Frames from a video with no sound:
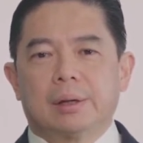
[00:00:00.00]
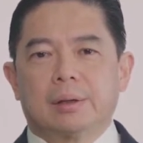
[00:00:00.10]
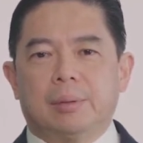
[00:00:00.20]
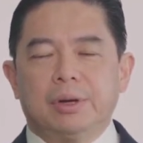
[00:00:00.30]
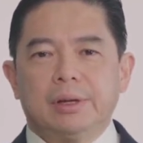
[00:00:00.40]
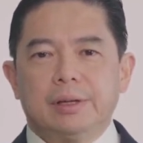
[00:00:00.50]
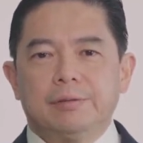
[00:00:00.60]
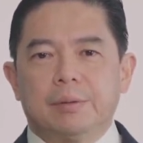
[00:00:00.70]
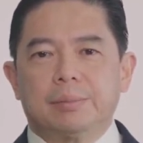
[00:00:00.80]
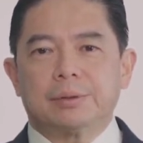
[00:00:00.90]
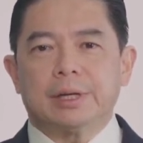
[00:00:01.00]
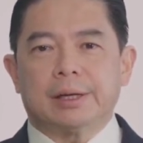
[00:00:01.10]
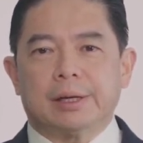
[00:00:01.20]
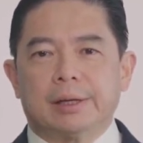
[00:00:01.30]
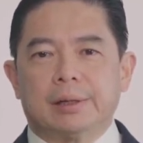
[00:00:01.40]
Community for
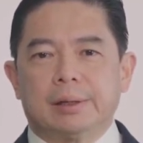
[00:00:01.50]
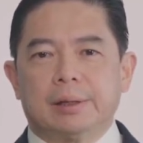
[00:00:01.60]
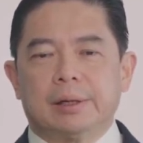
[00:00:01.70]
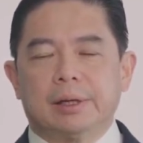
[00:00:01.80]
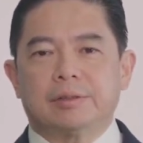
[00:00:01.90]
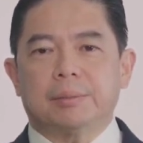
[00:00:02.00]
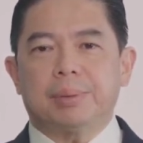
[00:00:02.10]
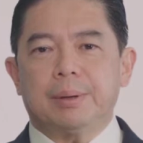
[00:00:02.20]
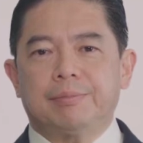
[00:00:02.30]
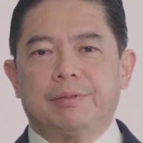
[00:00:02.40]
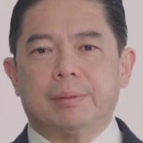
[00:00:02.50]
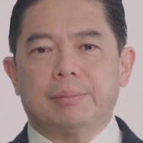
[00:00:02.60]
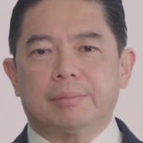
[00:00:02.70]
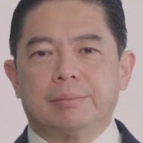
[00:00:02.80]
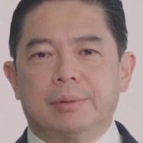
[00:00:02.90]
Brunei is a platform